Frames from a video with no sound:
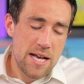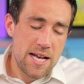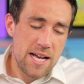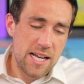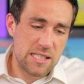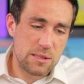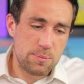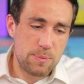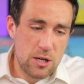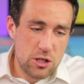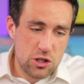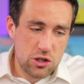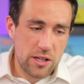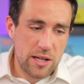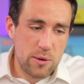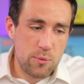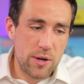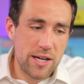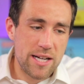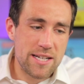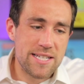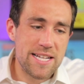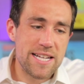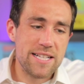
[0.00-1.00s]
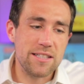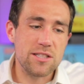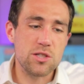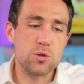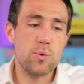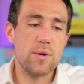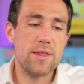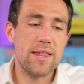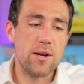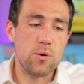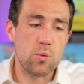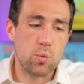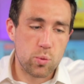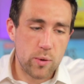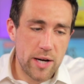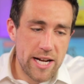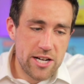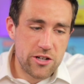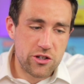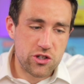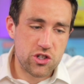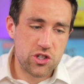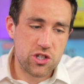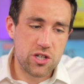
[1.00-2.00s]
especially when a deal is within
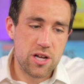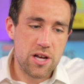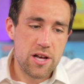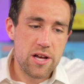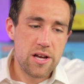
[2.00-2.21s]
reach.